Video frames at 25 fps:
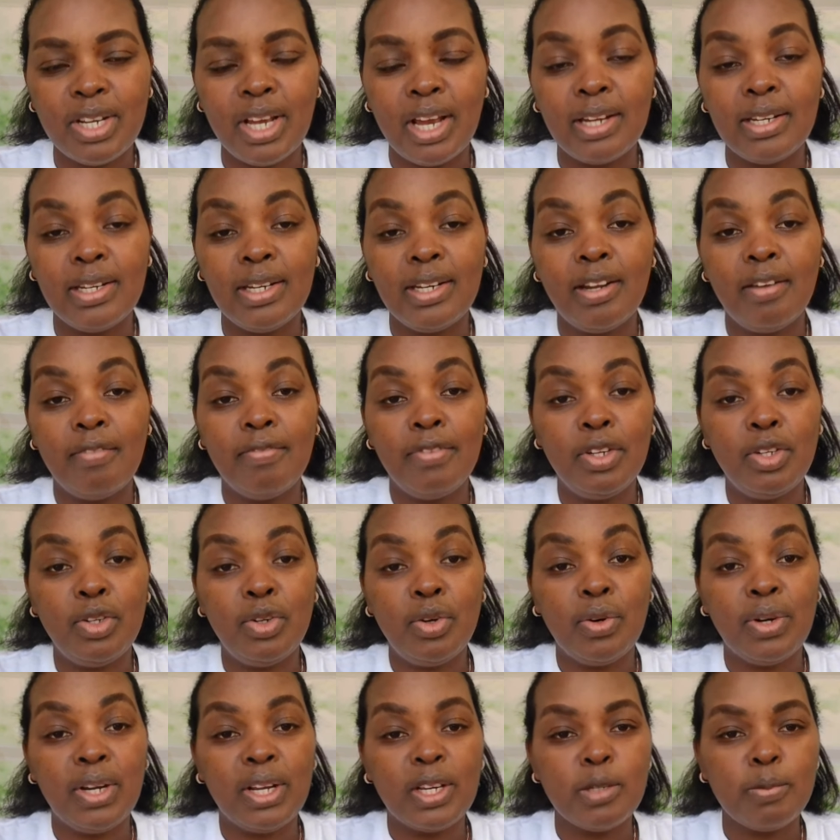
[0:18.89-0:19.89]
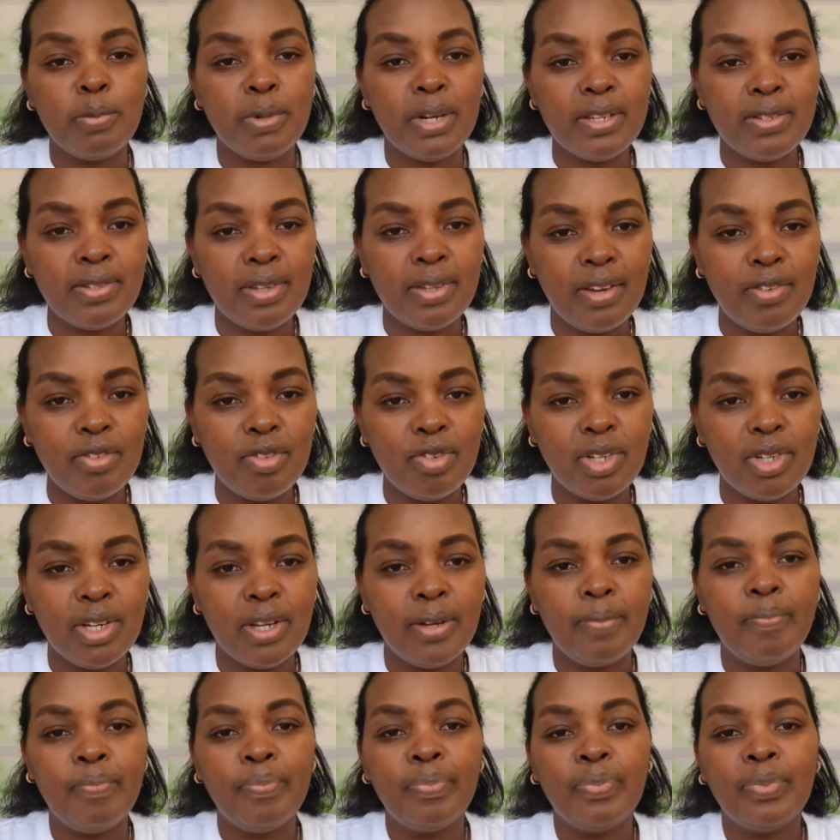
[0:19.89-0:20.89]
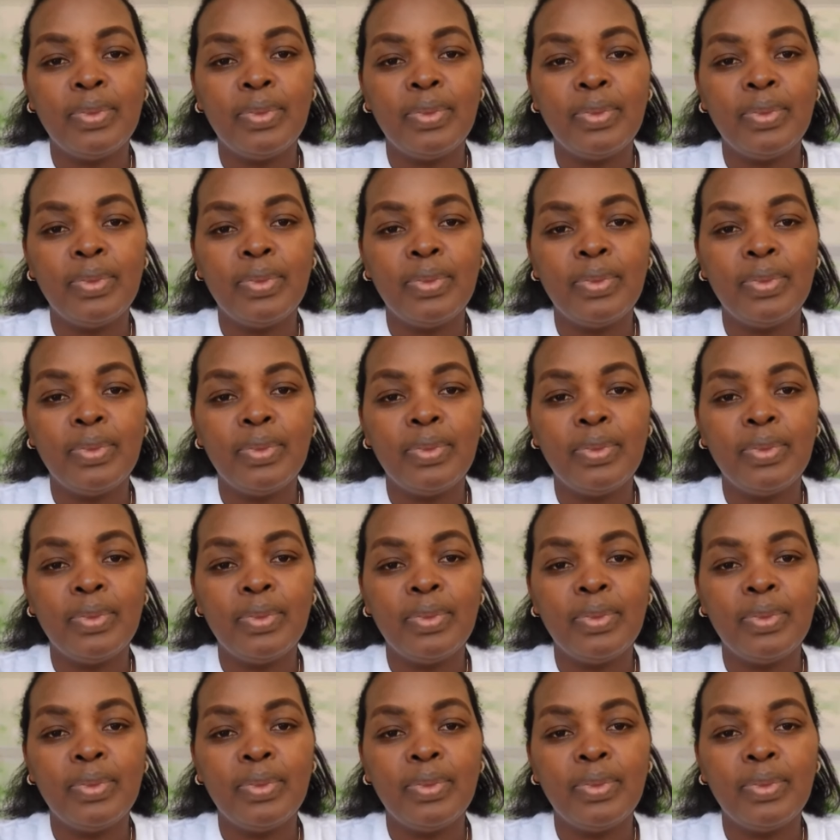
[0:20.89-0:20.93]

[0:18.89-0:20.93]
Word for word: I did a video on Express Entry